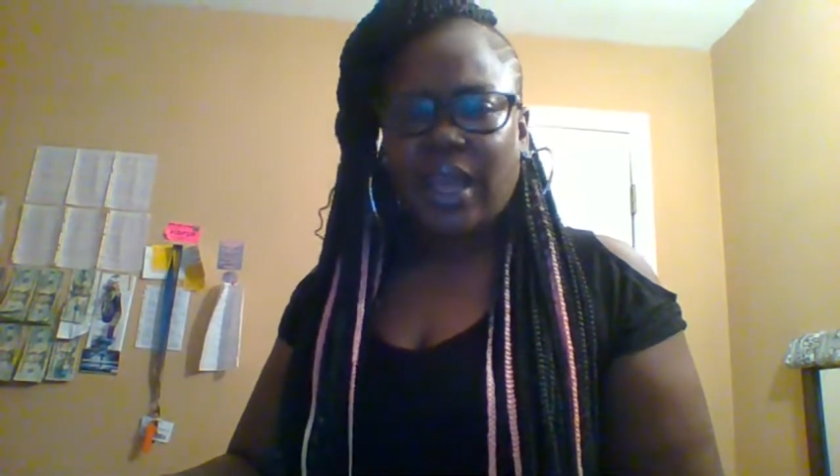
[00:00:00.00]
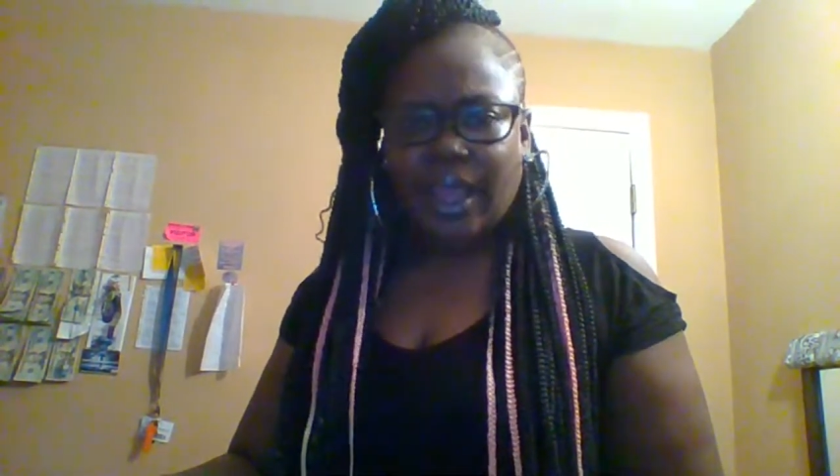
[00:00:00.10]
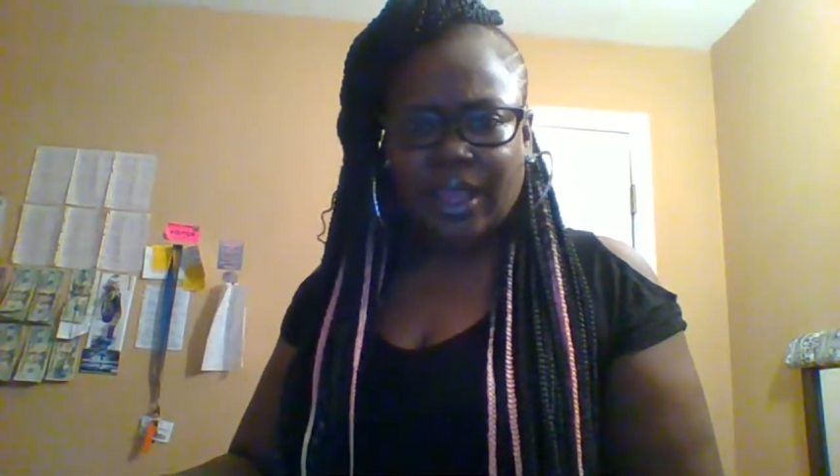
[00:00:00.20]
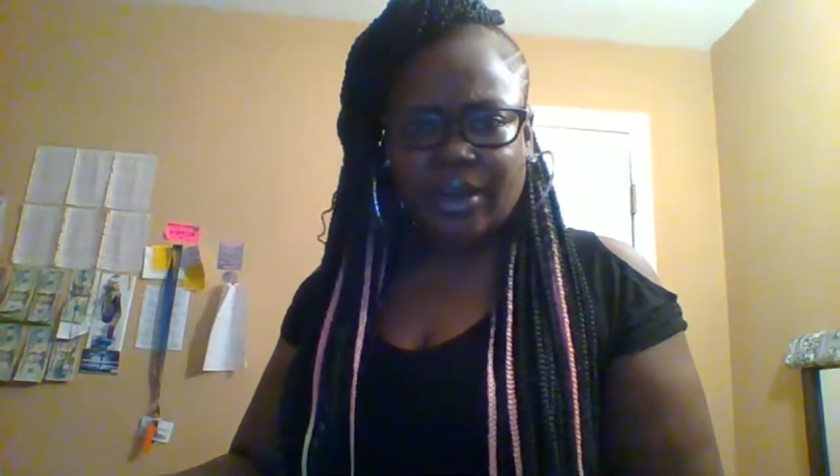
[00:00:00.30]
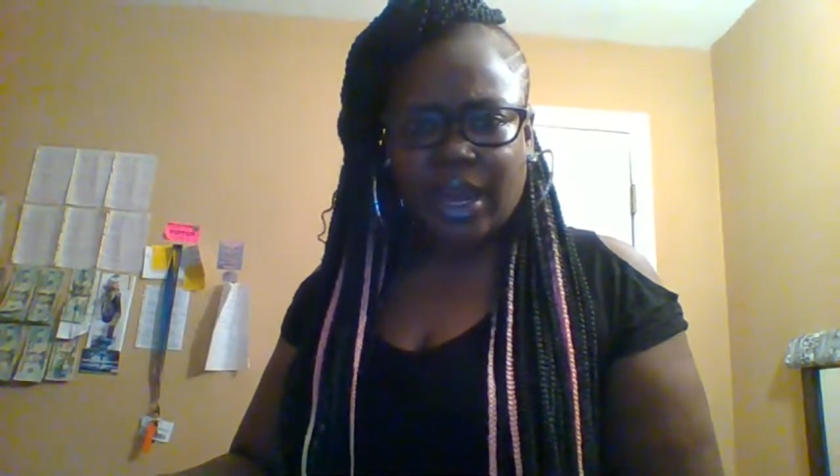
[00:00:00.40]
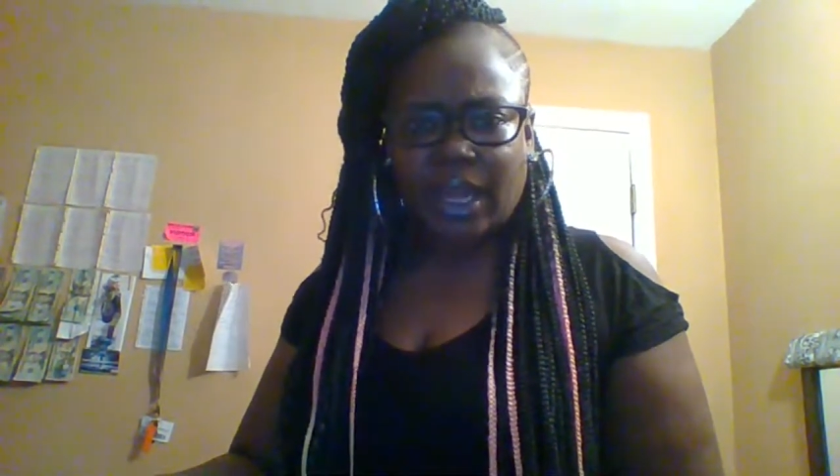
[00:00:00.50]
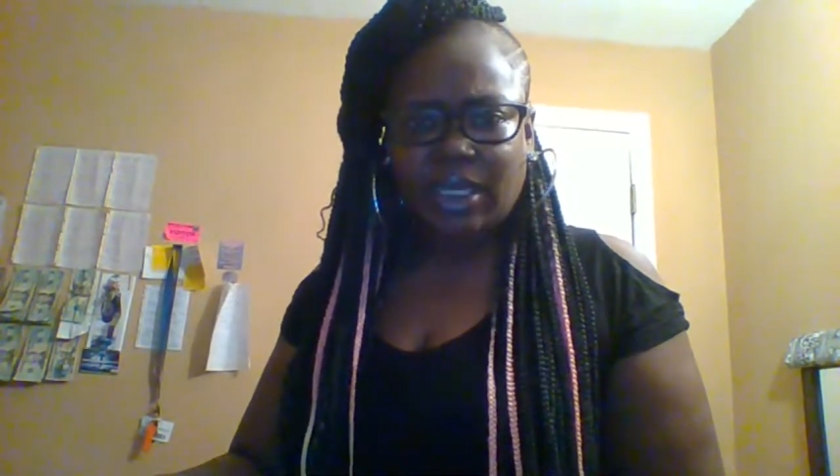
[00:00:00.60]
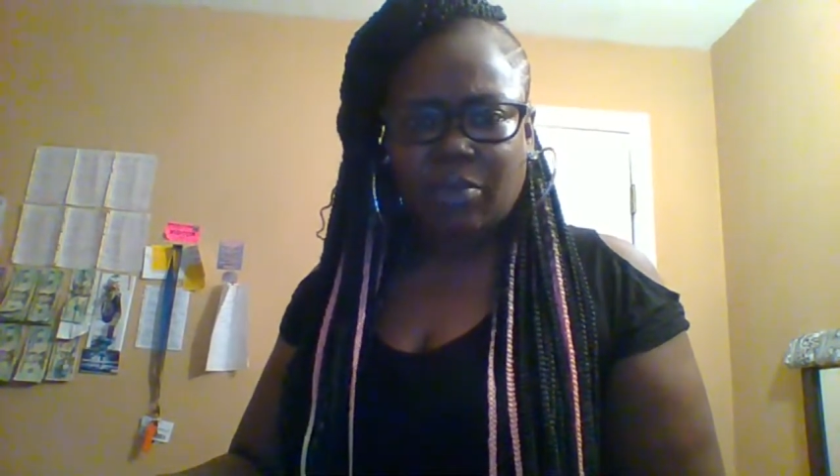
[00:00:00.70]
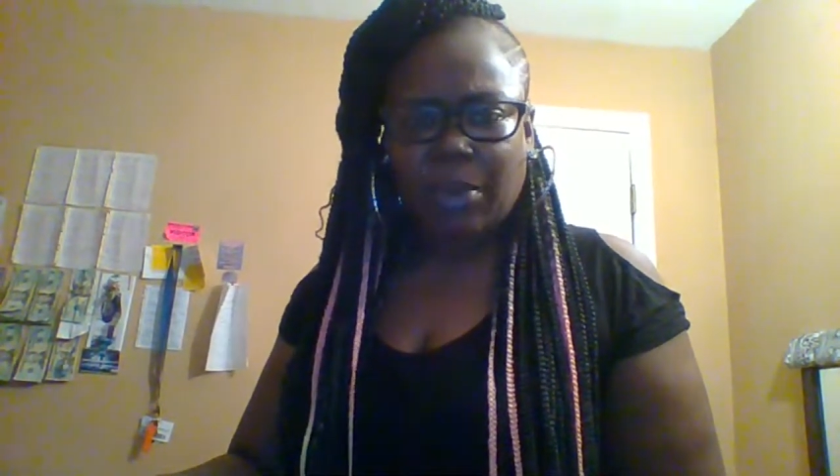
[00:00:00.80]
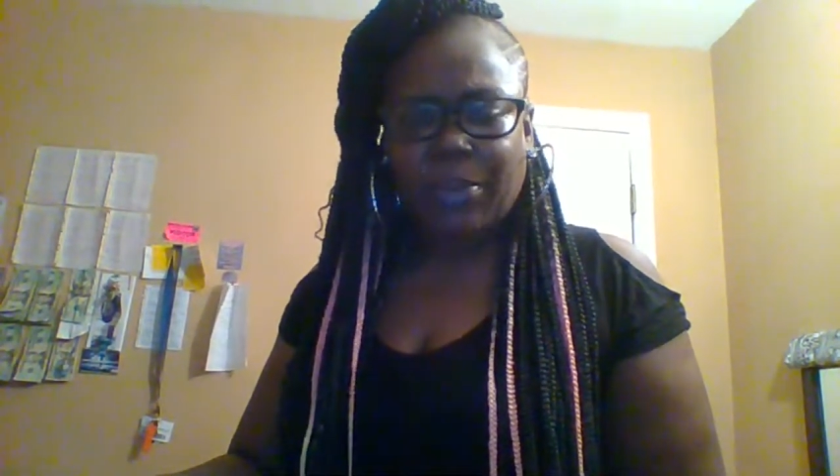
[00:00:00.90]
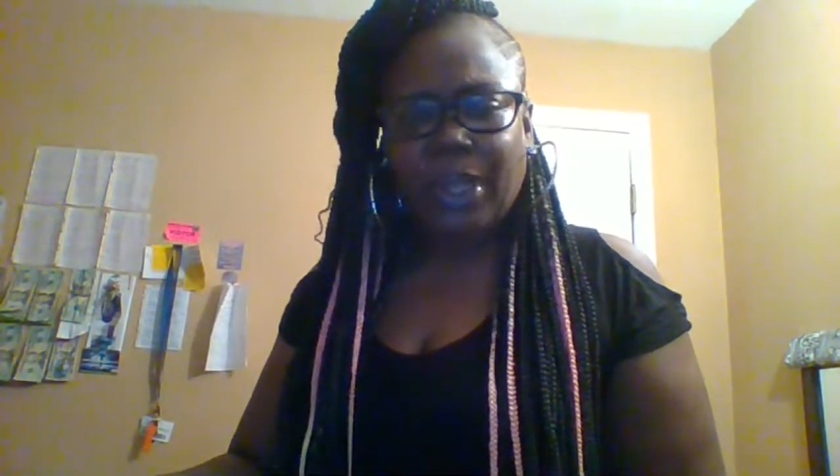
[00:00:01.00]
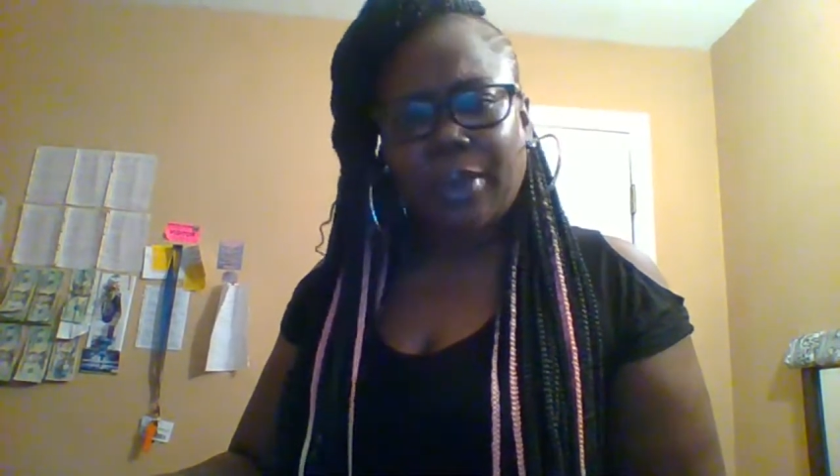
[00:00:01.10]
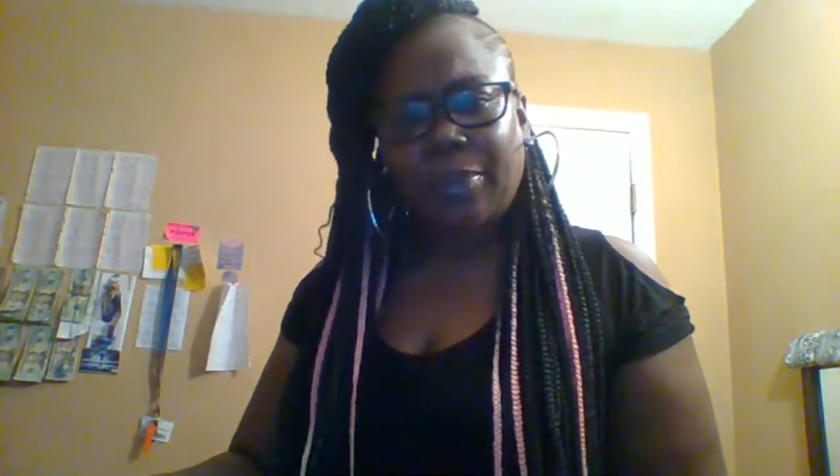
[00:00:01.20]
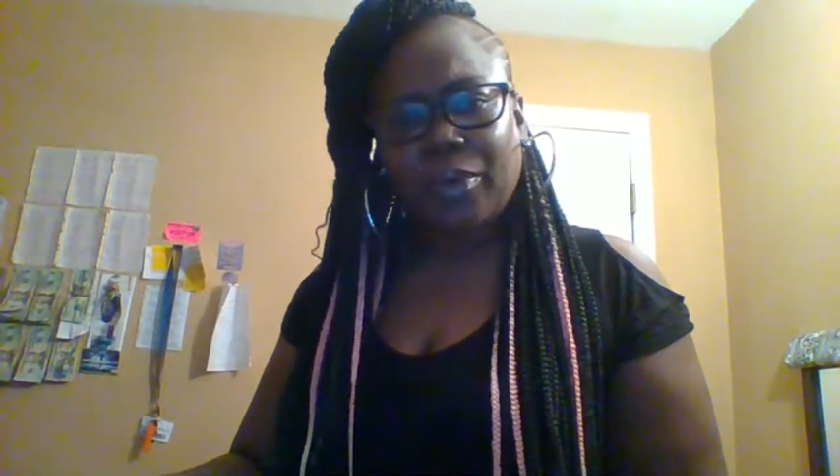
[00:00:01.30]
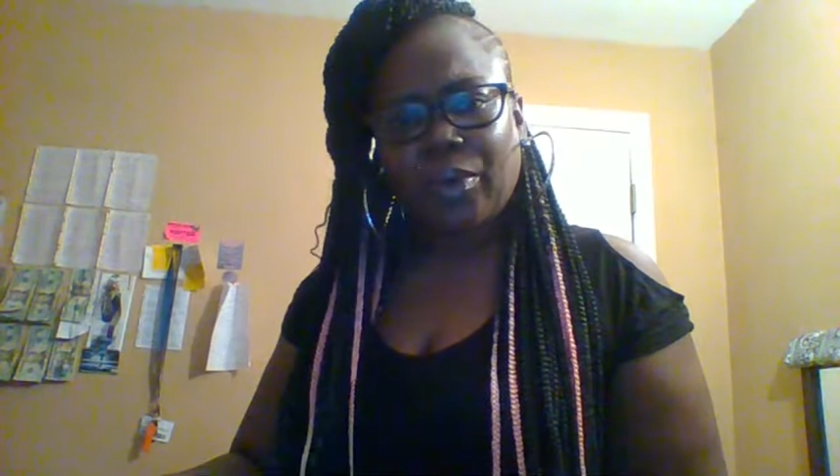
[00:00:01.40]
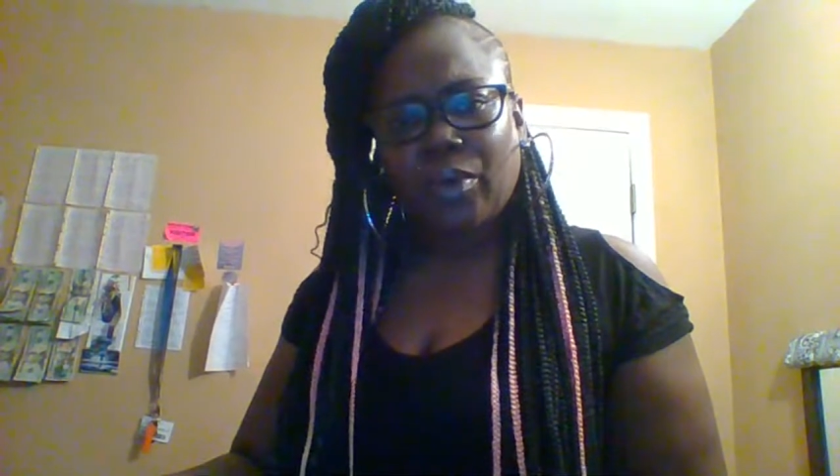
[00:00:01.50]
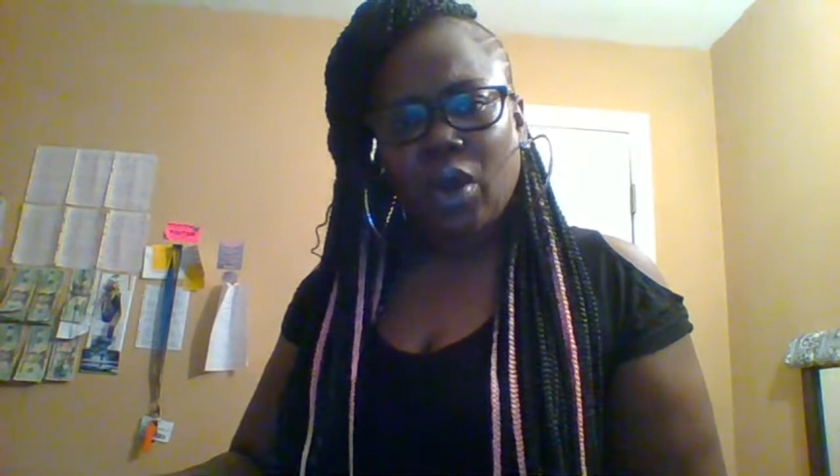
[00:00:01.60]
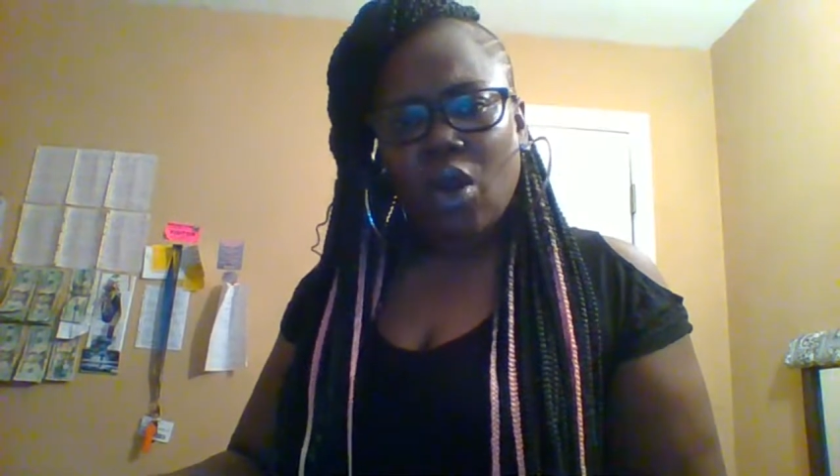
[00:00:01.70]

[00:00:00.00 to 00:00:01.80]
interacting with people